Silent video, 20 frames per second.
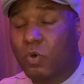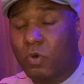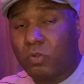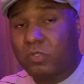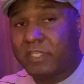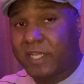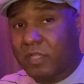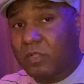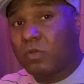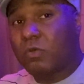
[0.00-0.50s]

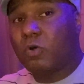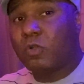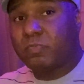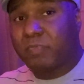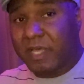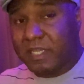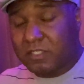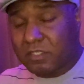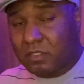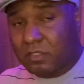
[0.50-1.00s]
yellow gold
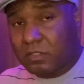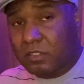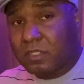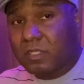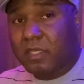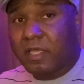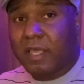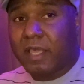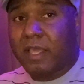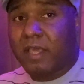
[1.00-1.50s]
bezel
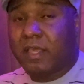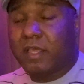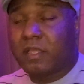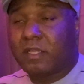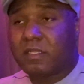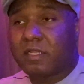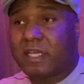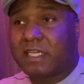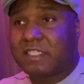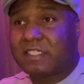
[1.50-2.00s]

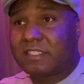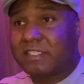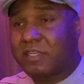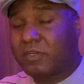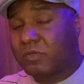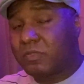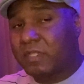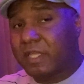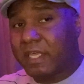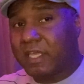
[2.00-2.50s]
and a center
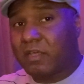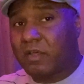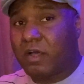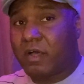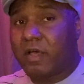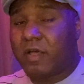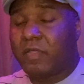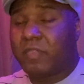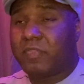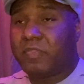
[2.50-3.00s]
link
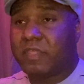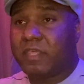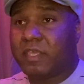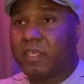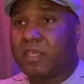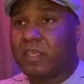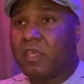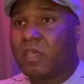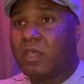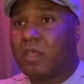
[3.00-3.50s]
on
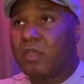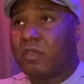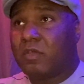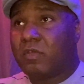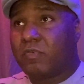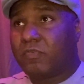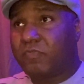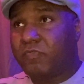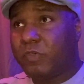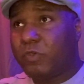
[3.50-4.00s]
the
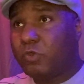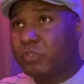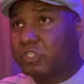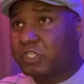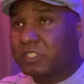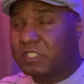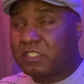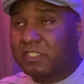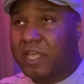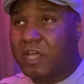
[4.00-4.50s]

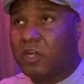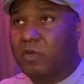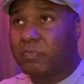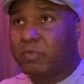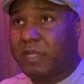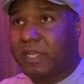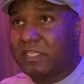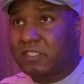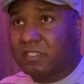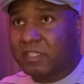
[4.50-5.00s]
fusion style
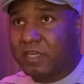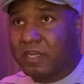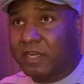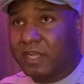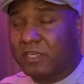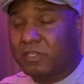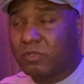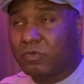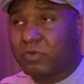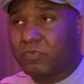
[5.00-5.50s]
bracelet, and I
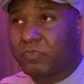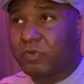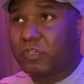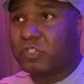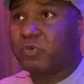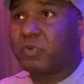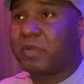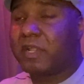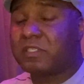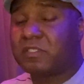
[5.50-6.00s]
do refer
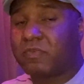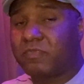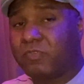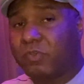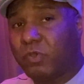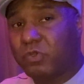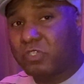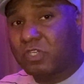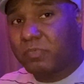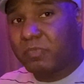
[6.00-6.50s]
to it as a
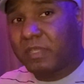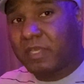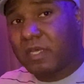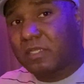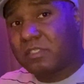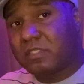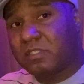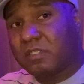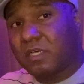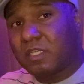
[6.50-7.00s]
fusion because
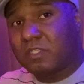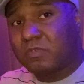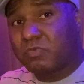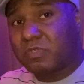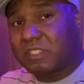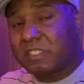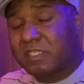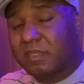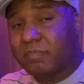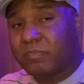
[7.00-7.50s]
it does
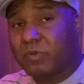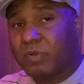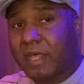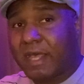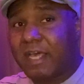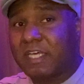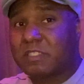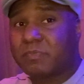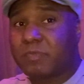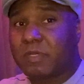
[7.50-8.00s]
resemble
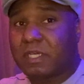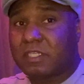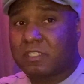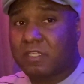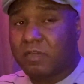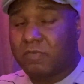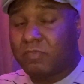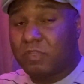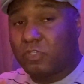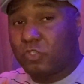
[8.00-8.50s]
aspects
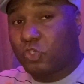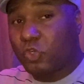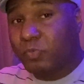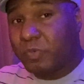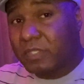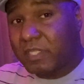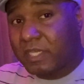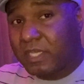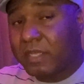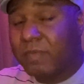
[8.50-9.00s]
of the
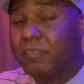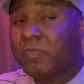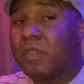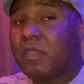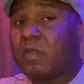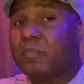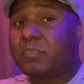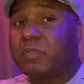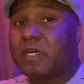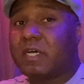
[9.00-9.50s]
Jubilee
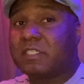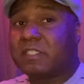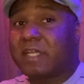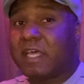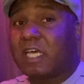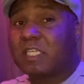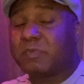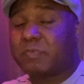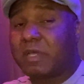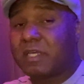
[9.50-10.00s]
plus
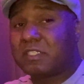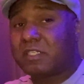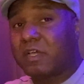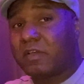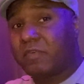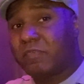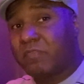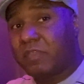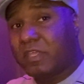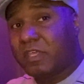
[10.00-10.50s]
aspects
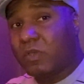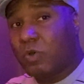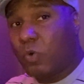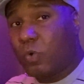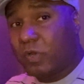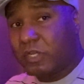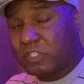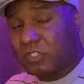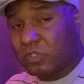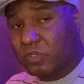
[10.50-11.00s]
of the
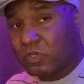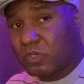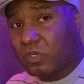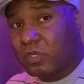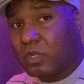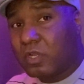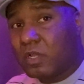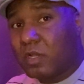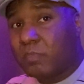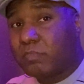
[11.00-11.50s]
Oyster
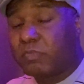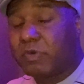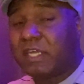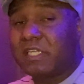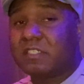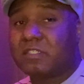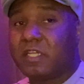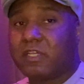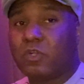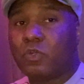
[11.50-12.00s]

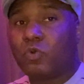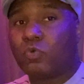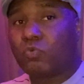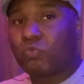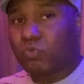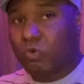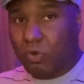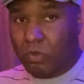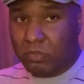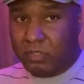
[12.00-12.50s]
bracelet
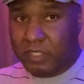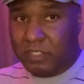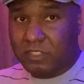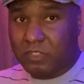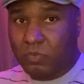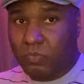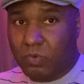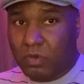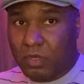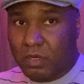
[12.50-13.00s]
rolled into
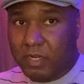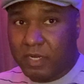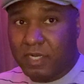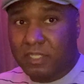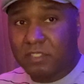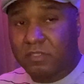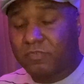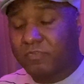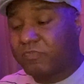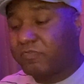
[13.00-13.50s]
one. It
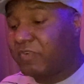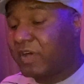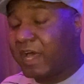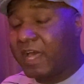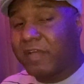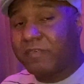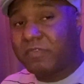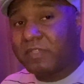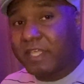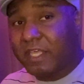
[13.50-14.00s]
is a
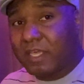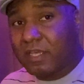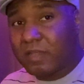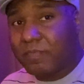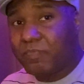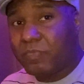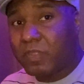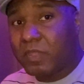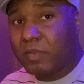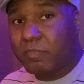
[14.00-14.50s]
5-link
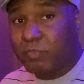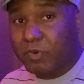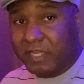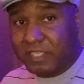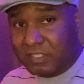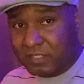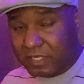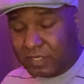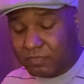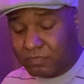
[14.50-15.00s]

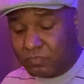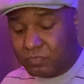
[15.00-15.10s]
bracelet.